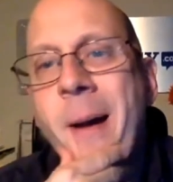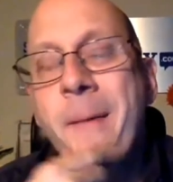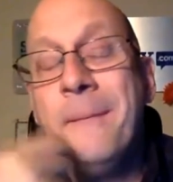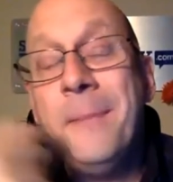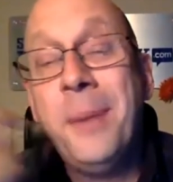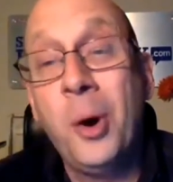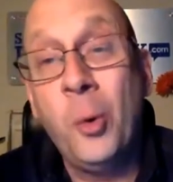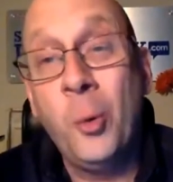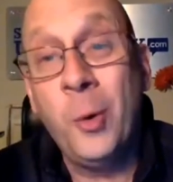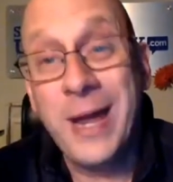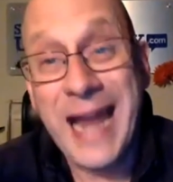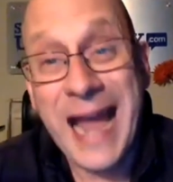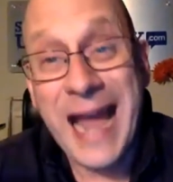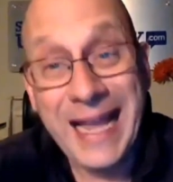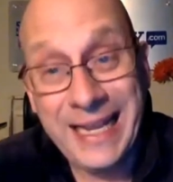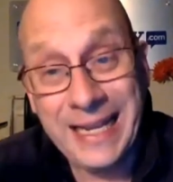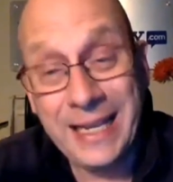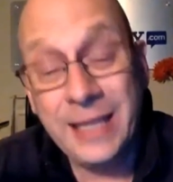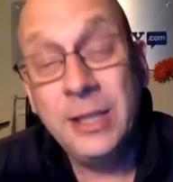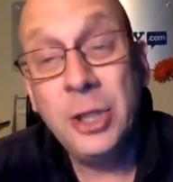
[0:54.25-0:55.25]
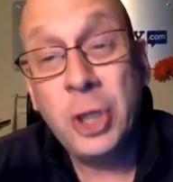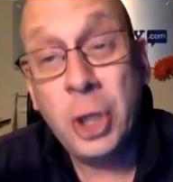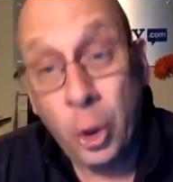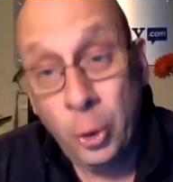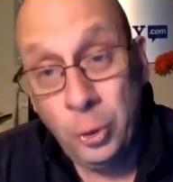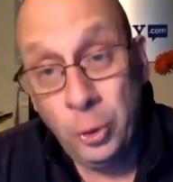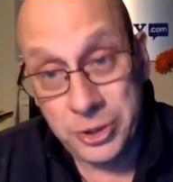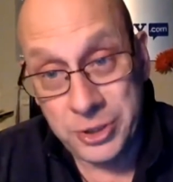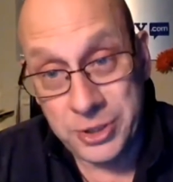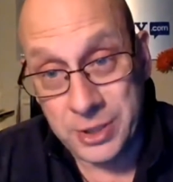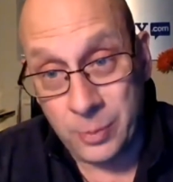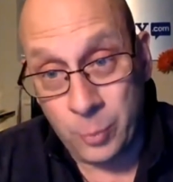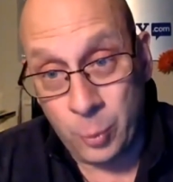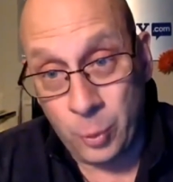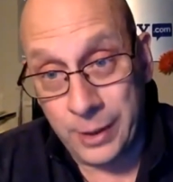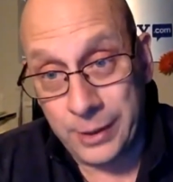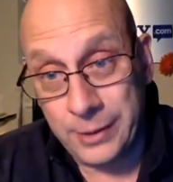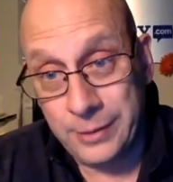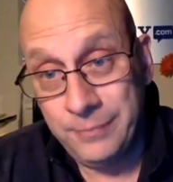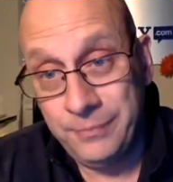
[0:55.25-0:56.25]
But when I can coach
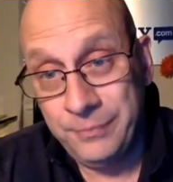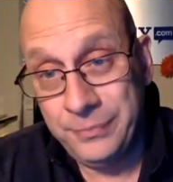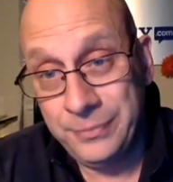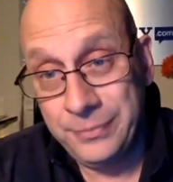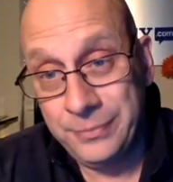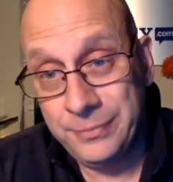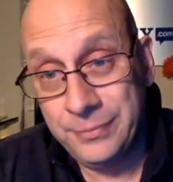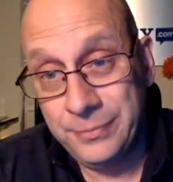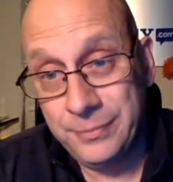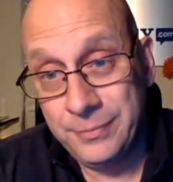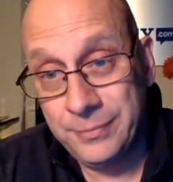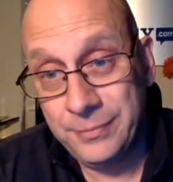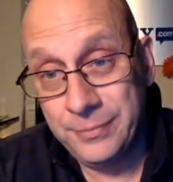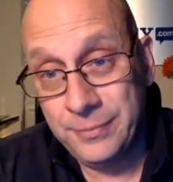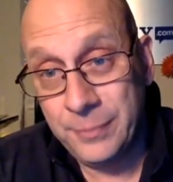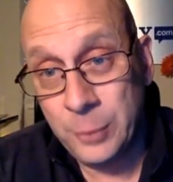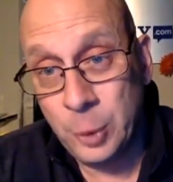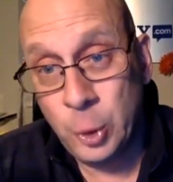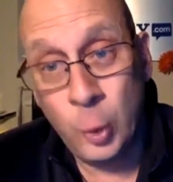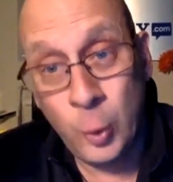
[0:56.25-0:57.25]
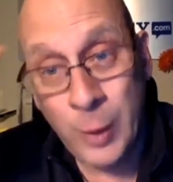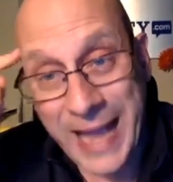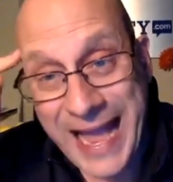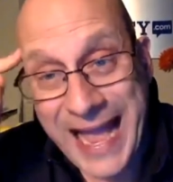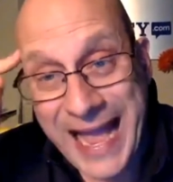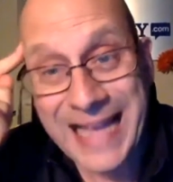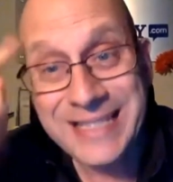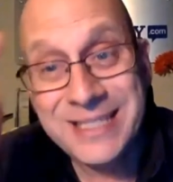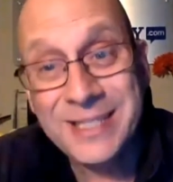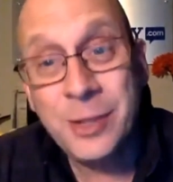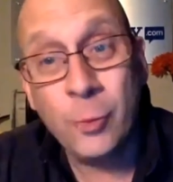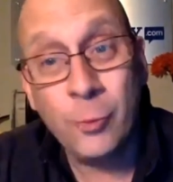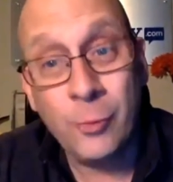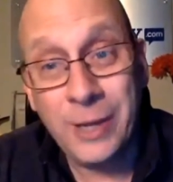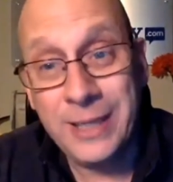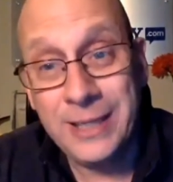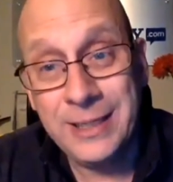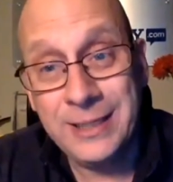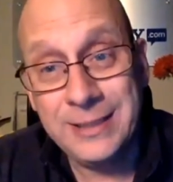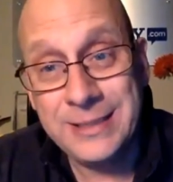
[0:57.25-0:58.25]
someone who has the
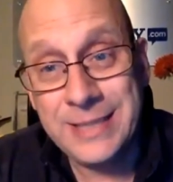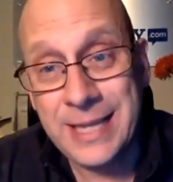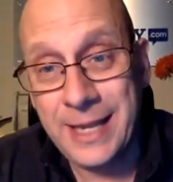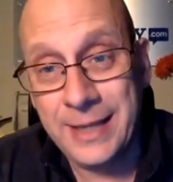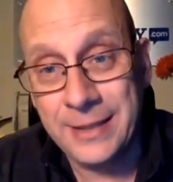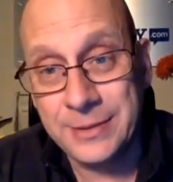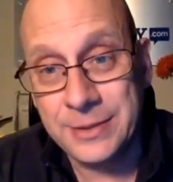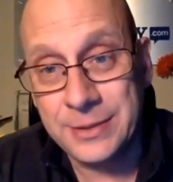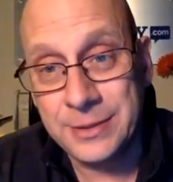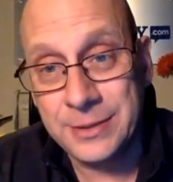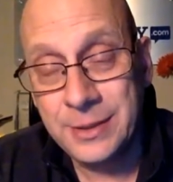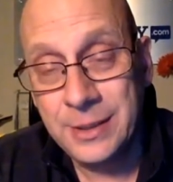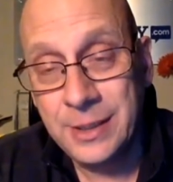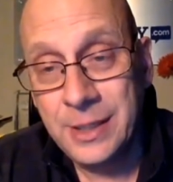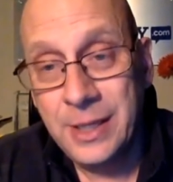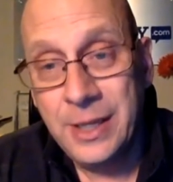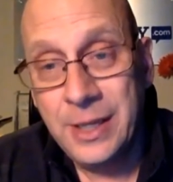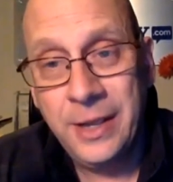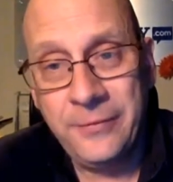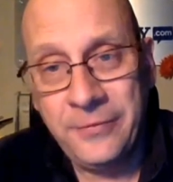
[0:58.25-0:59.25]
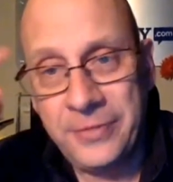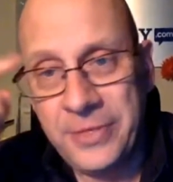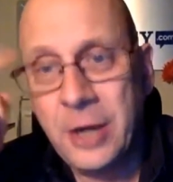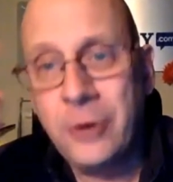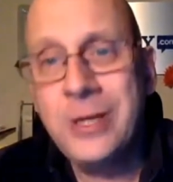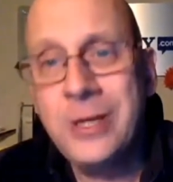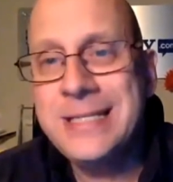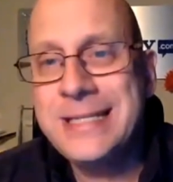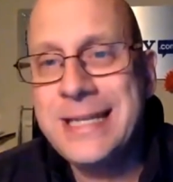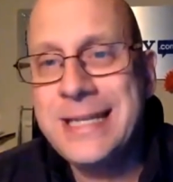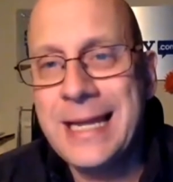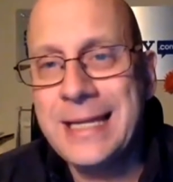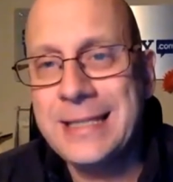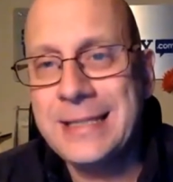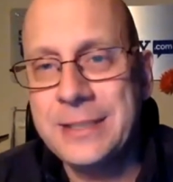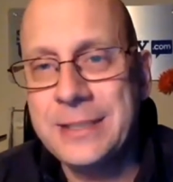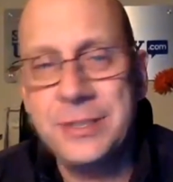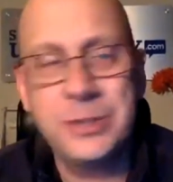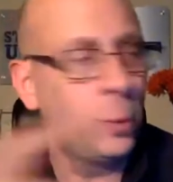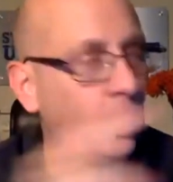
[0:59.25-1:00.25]
right intent, if their intent
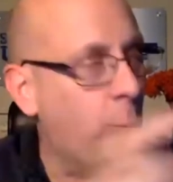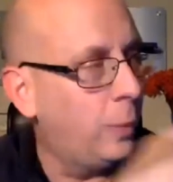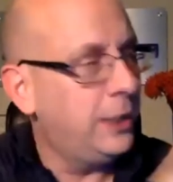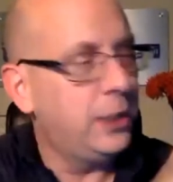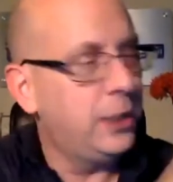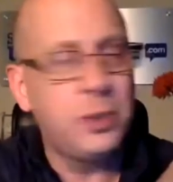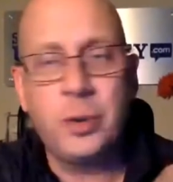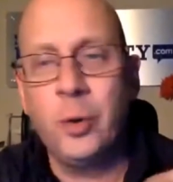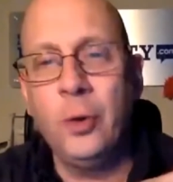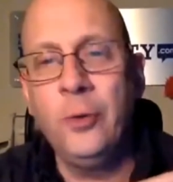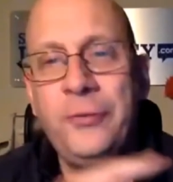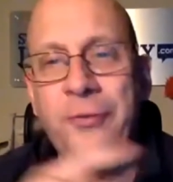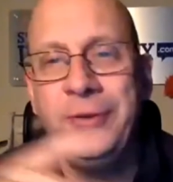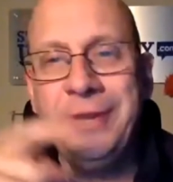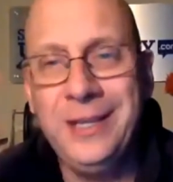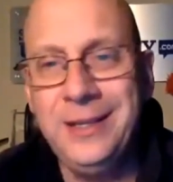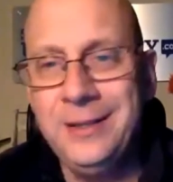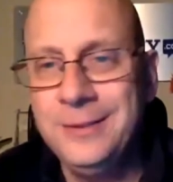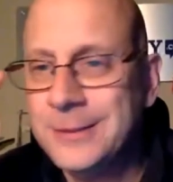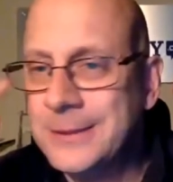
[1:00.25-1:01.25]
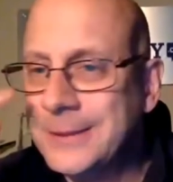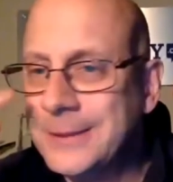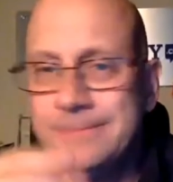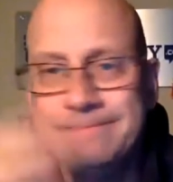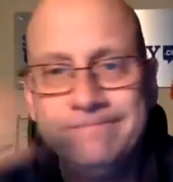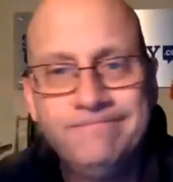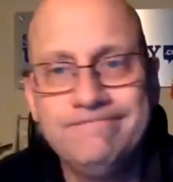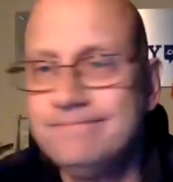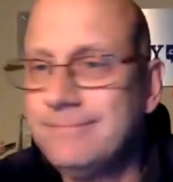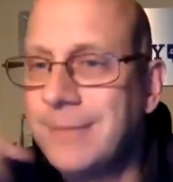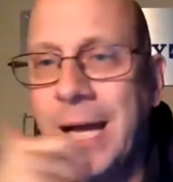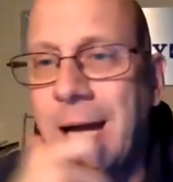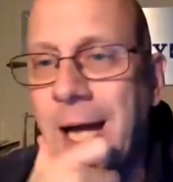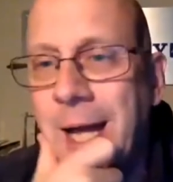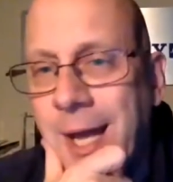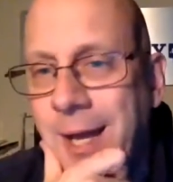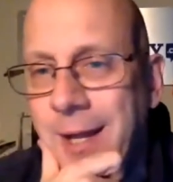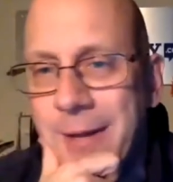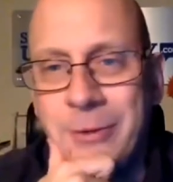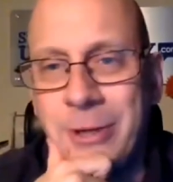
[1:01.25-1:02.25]
is to win a trophy,
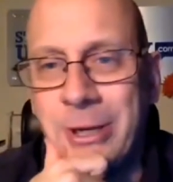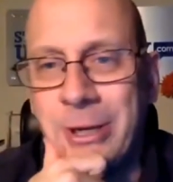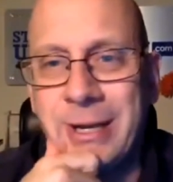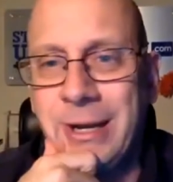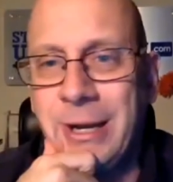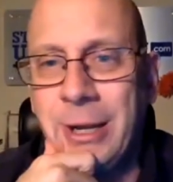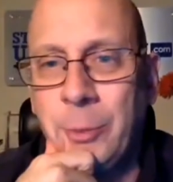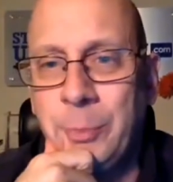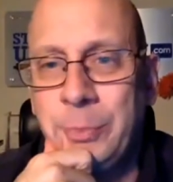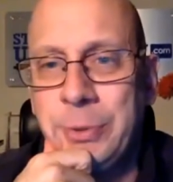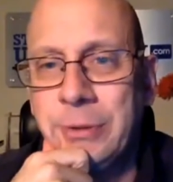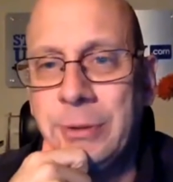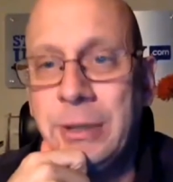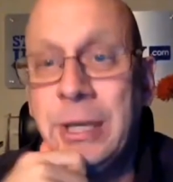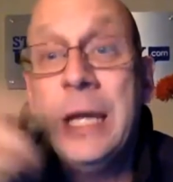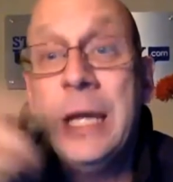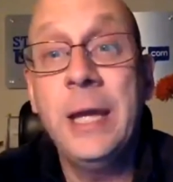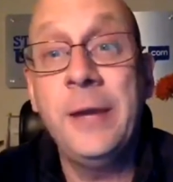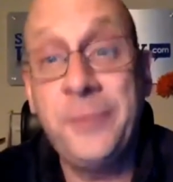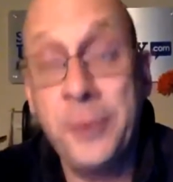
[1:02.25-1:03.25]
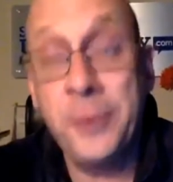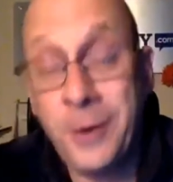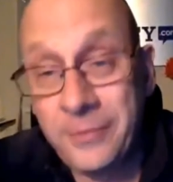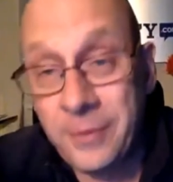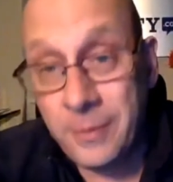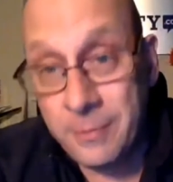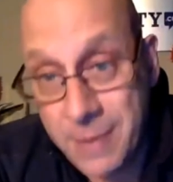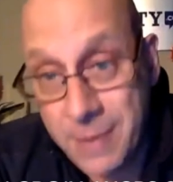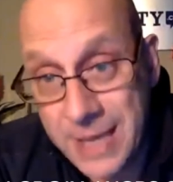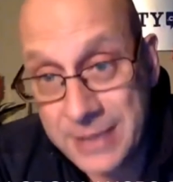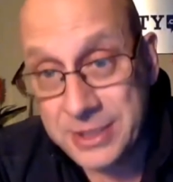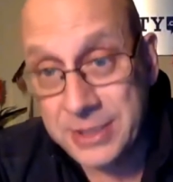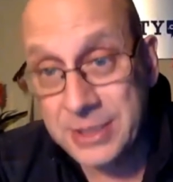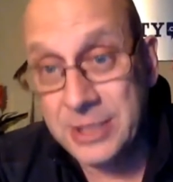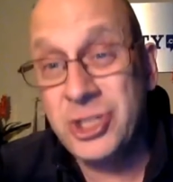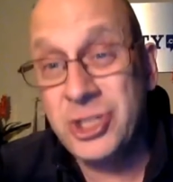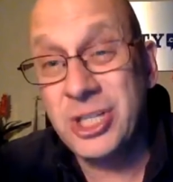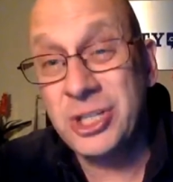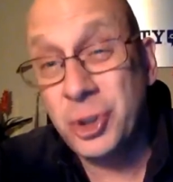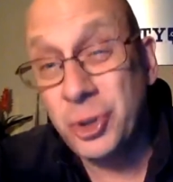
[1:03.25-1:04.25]
I'm not going to help you. If you have a
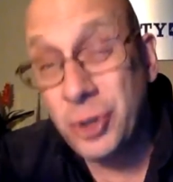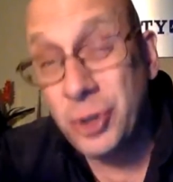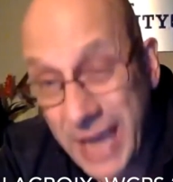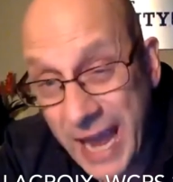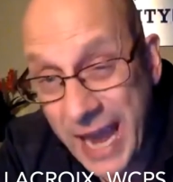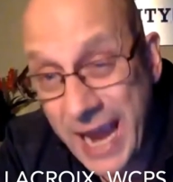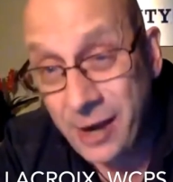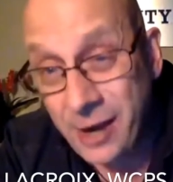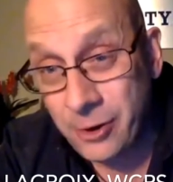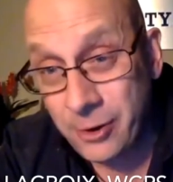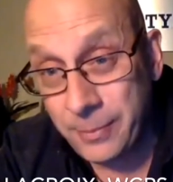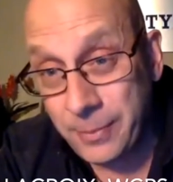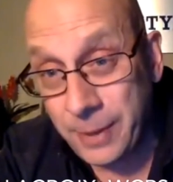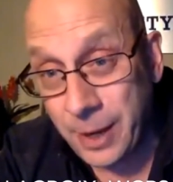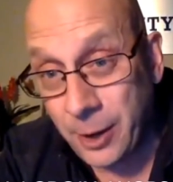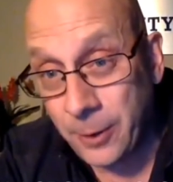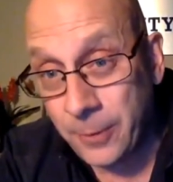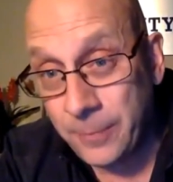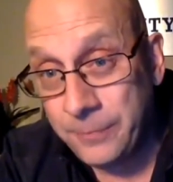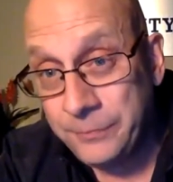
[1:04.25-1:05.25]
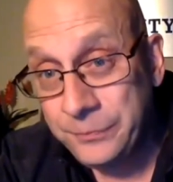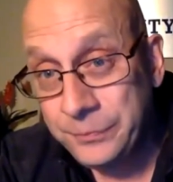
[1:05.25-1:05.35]
message you care about,